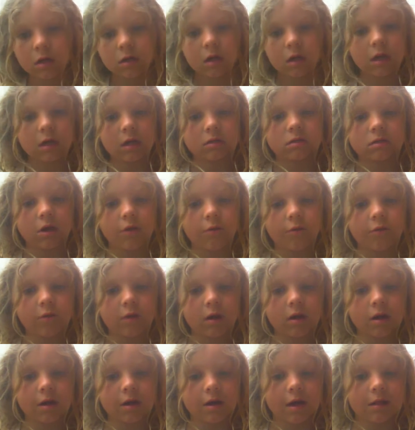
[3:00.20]
Let's see if we
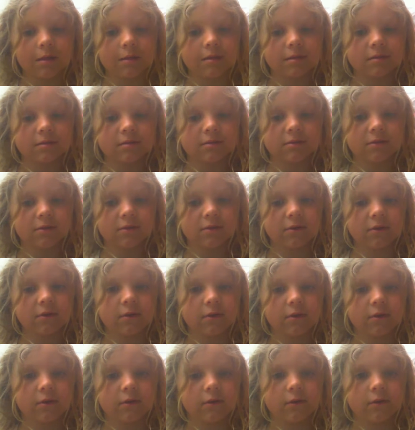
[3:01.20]
can get this
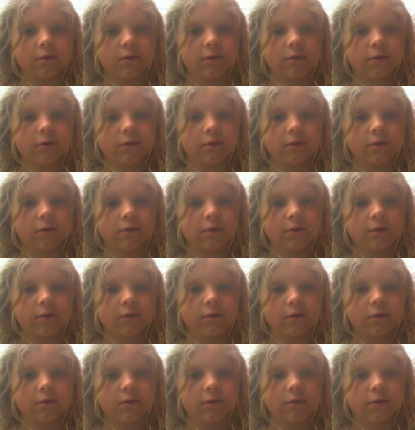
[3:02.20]
to